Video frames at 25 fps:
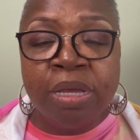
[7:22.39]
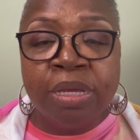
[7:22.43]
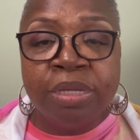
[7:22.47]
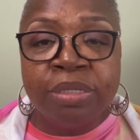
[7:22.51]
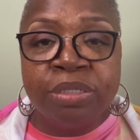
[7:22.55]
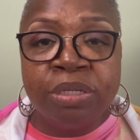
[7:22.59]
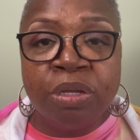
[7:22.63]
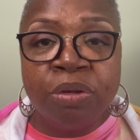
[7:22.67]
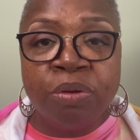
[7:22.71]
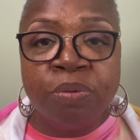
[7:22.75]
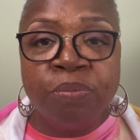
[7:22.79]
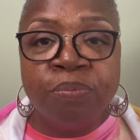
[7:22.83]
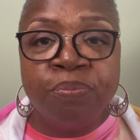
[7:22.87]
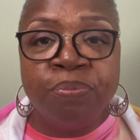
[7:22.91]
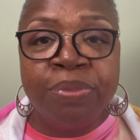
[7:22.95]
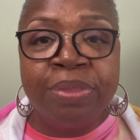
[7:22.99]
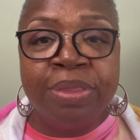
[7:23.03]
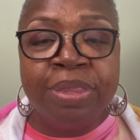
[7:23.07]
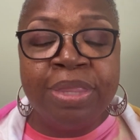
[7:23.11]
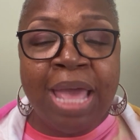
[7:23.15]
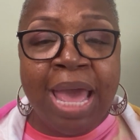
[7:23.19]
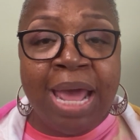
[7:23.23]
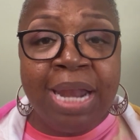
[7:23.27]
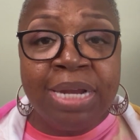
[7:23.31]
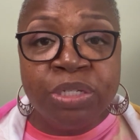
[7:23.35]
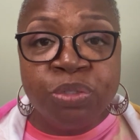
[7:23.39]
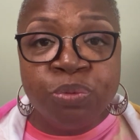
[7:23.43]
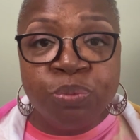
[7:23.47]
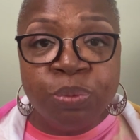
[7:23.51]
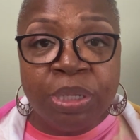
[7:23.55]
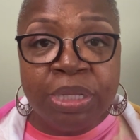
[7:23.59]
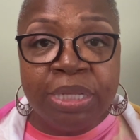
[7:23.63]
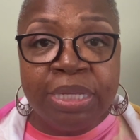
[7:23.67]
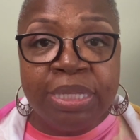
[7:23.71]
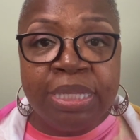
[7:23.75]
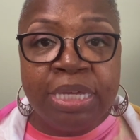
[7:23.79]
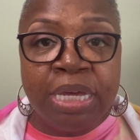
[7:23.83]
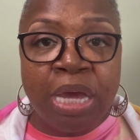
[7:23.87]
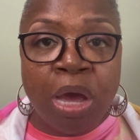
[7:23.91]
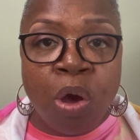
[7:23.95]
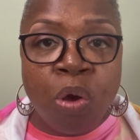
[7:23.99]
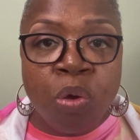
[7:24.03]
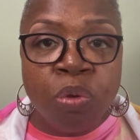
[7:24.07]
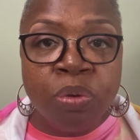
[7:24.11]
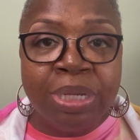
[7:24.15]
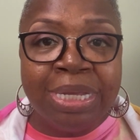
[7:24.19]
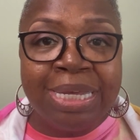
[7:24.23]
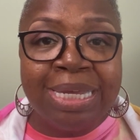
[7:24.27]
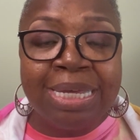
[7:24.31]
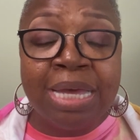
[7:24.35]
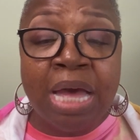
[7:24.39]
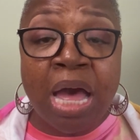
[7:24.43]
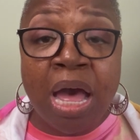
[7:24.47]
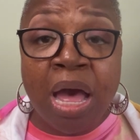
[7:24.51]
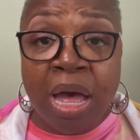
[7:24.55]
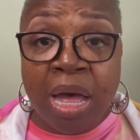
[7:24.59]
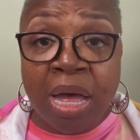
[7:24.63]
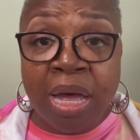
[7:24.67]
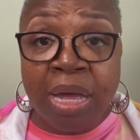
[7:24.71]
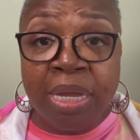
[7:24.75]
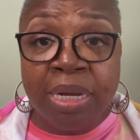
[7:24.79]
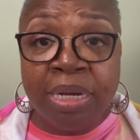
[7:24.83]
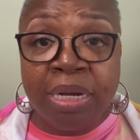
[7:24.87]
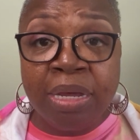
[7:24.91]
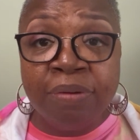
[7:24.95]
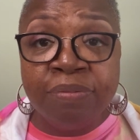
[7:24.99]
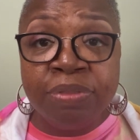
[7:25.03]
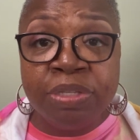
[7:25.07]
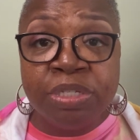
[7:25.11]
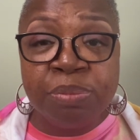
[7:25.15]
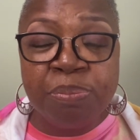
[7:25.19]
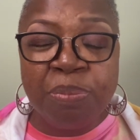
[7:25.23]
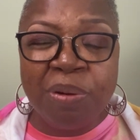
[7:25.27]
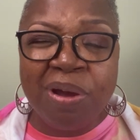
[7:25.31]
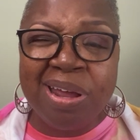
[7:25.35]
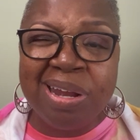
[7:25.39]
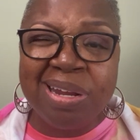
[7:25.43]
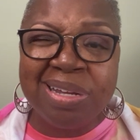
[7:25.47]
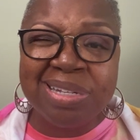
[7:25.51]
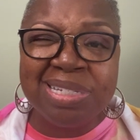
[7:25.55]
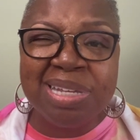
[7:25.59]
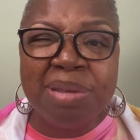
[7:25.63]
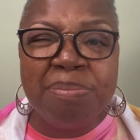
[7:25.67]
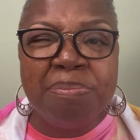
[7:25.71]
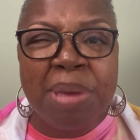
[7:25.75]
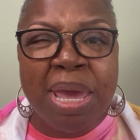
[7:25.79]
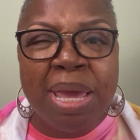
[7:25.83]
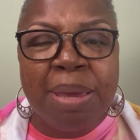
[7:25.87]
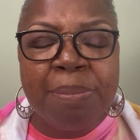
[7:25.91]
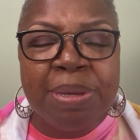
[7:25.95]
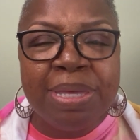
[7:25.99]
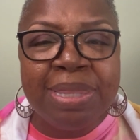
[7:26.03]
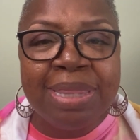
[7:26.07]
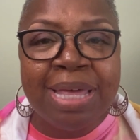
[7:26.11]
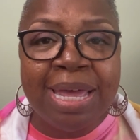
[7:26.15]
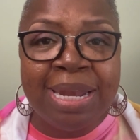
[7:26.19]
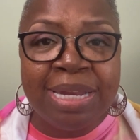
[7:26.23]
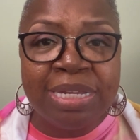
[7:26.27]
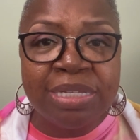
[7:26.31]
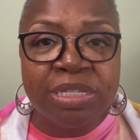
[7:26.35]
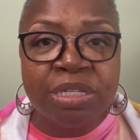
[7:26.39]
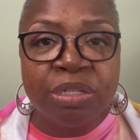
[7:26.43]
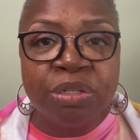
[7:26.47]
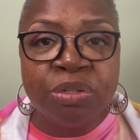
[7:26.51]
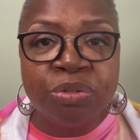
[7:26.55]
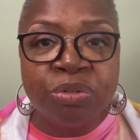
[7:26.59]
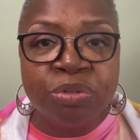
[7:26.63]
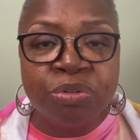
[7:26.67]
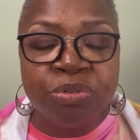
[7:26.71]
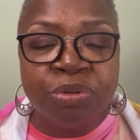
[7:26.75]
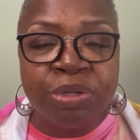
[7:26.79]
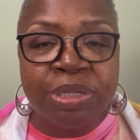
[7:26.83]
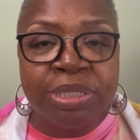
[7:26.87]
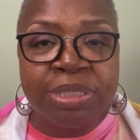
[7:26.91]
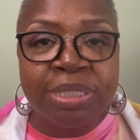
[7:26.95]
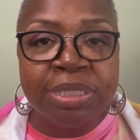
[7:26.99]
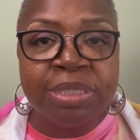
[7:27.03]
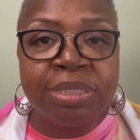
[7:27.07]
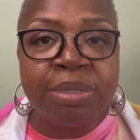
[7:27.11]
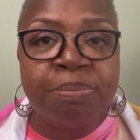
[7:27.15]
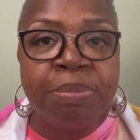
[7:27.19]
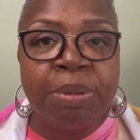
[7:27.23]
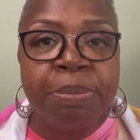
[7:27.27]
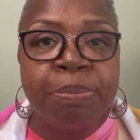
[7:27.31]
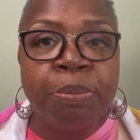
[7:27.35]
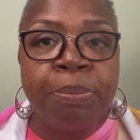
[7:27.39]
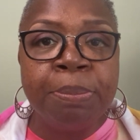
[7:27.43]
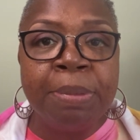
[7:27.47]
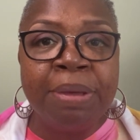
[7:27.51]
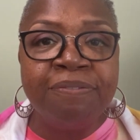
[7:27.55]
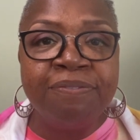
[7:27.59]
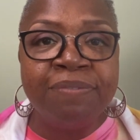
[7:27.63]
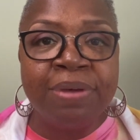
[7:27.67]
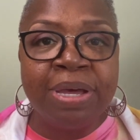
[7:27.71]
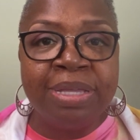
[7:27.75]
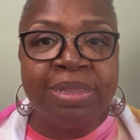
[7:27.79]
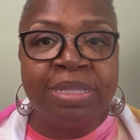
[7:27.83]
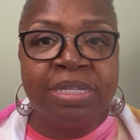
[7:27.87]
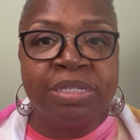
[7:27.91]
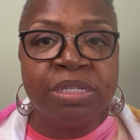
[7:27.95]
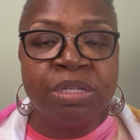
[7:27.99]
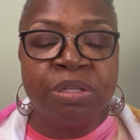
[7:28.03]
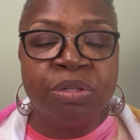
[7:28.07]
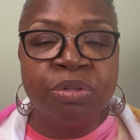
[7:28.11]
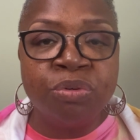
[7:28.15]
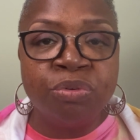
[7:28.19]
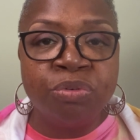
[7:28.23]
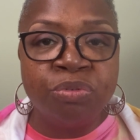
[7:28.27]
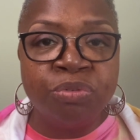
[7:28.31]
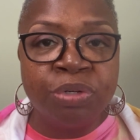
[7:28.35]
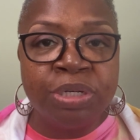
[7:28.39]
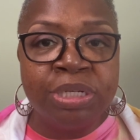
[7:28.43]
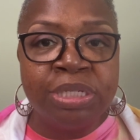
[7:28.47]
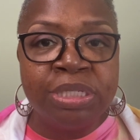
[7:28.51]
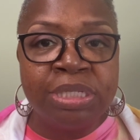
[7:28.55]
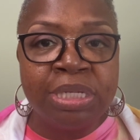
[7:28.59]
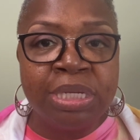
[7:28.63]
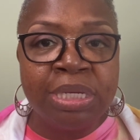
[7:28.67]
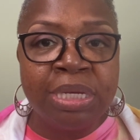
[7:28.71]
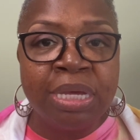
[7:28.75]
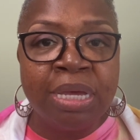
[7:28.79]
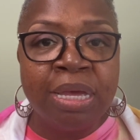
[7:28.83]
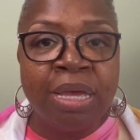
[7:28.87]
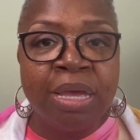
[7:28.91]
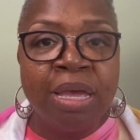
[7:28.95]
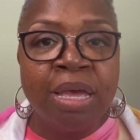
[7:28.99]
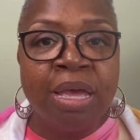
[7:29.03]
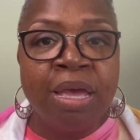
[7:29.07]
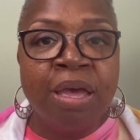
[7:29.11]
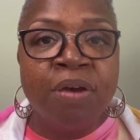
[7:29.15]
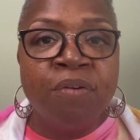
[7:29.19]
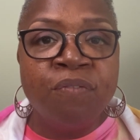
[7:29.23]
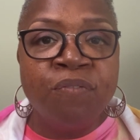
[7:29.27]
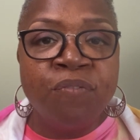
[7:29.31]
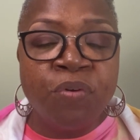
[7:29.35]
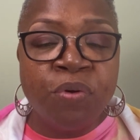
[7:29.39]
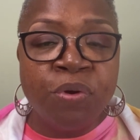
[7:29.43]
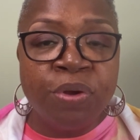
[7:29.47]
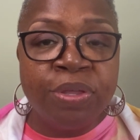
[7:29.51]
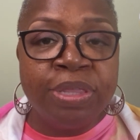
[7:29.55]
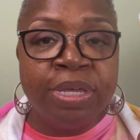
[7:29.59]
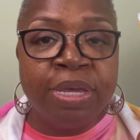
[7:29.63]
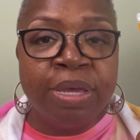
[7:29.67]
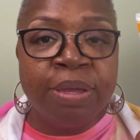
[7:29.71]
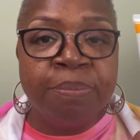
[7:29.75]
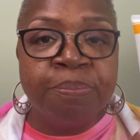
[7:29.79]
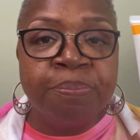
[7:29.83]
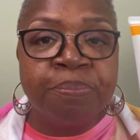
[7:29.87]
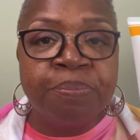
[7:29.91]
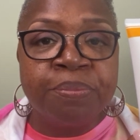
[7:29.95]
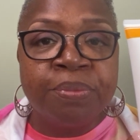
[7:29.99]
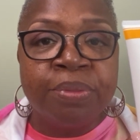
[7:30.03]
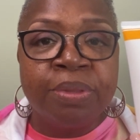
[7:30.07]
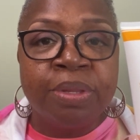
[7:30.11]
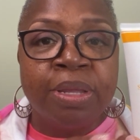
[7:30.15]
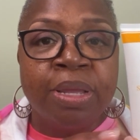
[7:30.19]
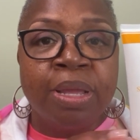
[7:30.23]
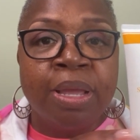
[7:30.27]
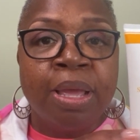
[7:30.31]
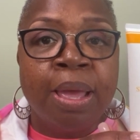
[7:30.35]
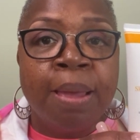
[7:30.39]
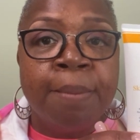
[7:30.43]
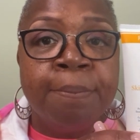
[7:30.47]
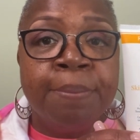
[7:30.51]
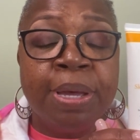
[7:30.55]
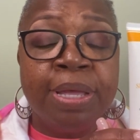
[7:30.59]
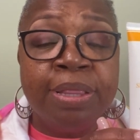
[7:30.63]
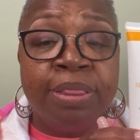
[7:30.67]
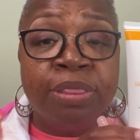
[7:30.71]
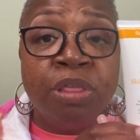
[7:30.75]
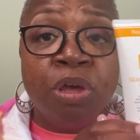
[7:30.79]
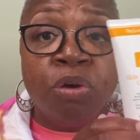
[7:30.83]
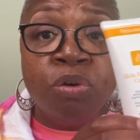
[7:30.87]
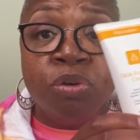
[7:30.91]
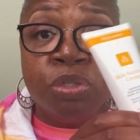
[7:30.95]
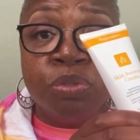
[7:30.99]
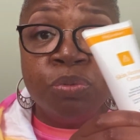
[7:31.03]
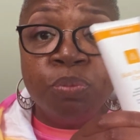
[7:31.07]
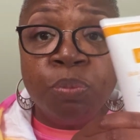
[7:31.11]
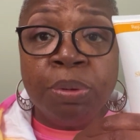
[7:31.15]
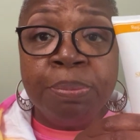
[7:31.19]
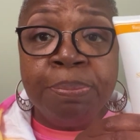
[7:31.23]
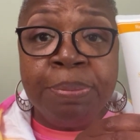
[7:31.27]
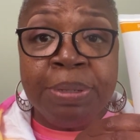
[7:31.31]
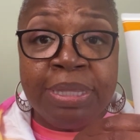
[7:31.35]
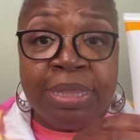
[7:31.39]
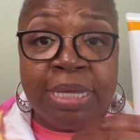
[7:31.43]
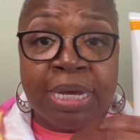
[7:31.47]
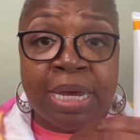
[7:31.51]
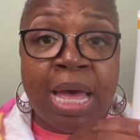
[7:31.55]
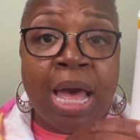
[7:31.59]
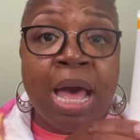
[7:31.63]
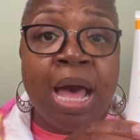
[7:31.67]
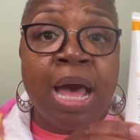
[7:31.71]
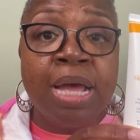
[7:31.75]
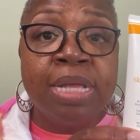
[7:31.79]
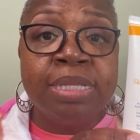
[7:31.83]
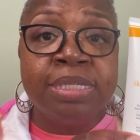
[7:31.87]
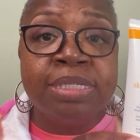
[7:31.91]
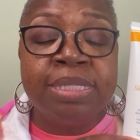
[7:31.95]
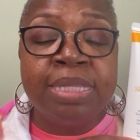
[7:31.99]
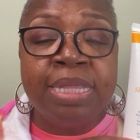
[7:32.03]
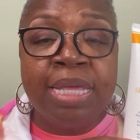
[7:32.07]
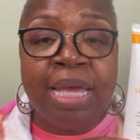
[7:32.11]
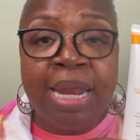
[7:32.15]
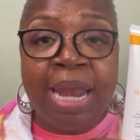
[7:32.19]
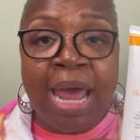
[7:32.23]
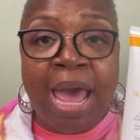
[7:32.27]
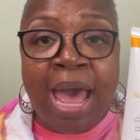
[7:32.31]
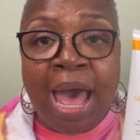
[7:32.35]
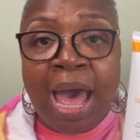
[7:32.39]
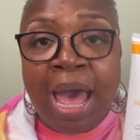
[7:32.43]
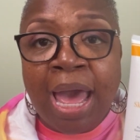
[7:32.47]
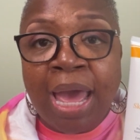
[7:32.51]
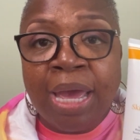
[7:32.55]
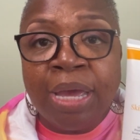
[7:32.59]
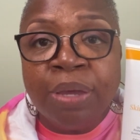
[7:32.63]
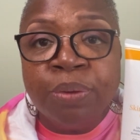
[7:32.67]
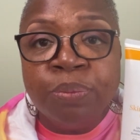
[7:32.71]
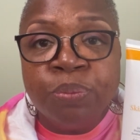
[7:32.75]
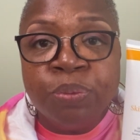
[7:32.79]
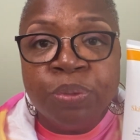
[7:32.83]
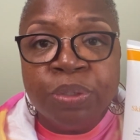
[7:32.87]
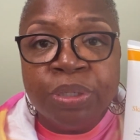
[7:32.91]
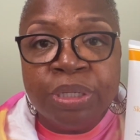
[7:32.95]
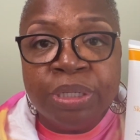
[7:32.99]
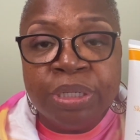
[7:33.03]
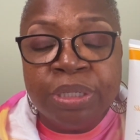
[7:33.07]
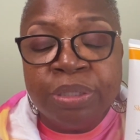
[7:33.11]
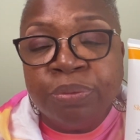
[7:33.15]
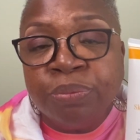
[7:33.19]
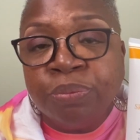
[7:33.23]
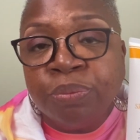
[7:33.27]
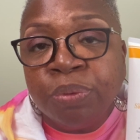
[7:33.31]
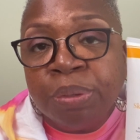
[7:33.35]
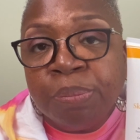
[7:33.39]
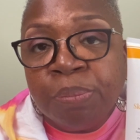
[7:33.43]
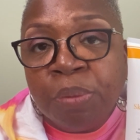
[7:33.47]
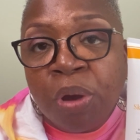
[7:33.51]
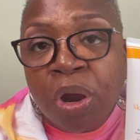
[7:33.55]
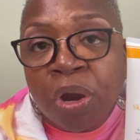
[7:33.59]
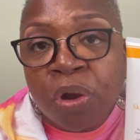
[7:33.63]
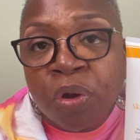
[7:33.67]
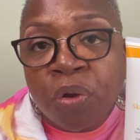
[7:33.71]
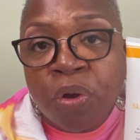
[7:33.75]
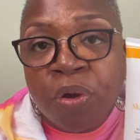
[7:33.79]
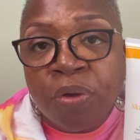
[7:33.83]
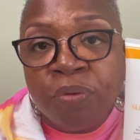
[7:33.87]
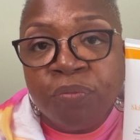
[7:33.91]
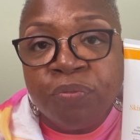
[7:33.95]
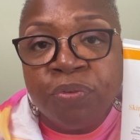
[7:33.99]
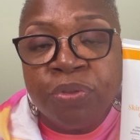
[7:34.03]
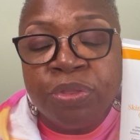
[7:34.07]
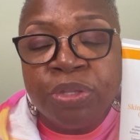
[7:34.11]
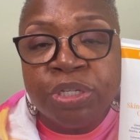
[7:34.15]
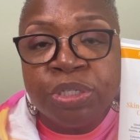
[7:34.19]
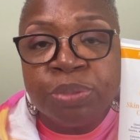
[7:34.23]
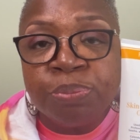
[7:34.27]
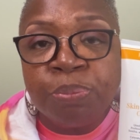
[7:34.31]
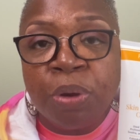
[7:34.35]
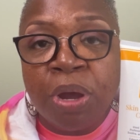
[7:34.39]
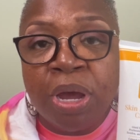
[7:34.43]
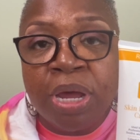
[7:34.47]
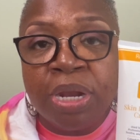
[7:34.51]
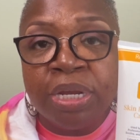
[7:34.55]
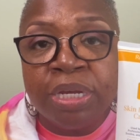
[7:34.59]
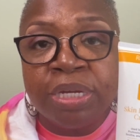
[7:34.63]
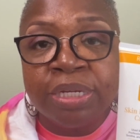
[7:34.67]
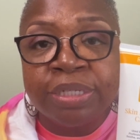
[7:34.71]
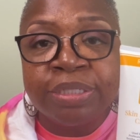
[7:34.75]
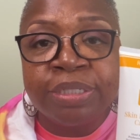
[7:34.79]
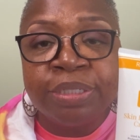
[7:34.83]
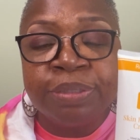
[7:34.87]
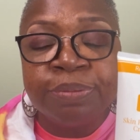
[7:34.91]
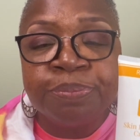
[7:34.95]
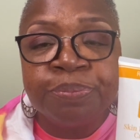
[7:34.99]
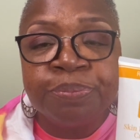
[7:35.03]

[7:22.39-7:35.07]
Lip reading: So that is really the only con of this product. And maybe that it's a little greasy. Some people may find this a little greasy for them, but those would be the cons that I would remark on for this product.